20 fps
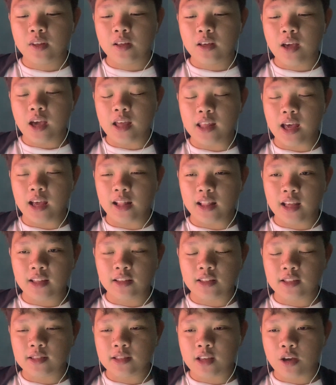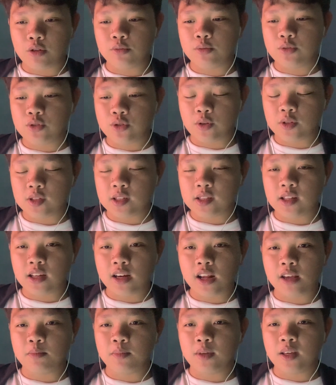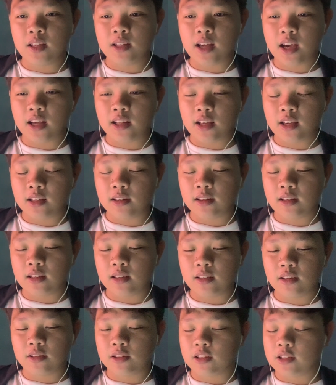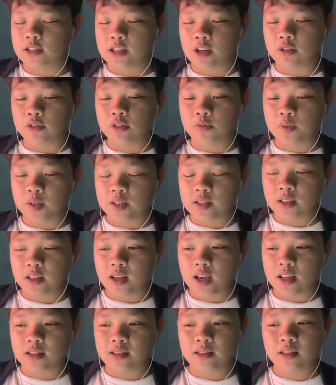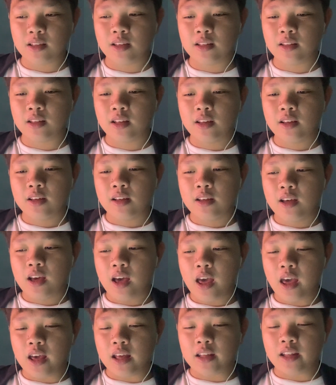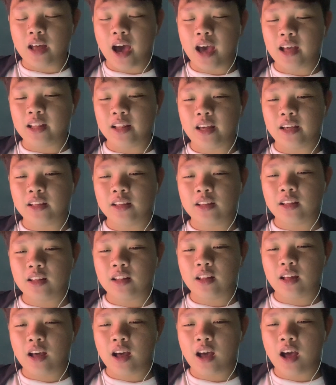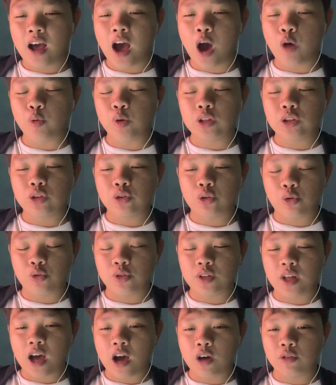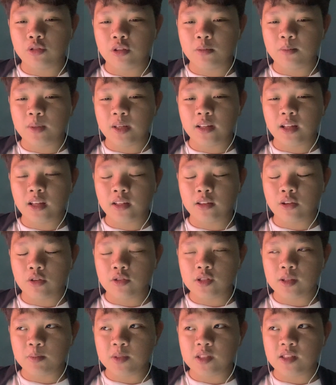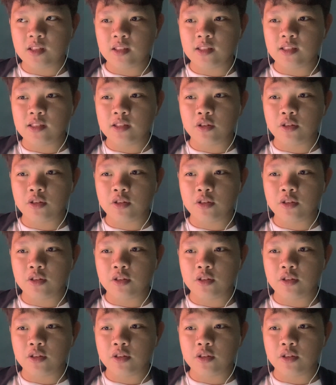and I like the sound choices that I made. I like the sound effects that I did, and I like how it turned out to be. Like there are some scenes there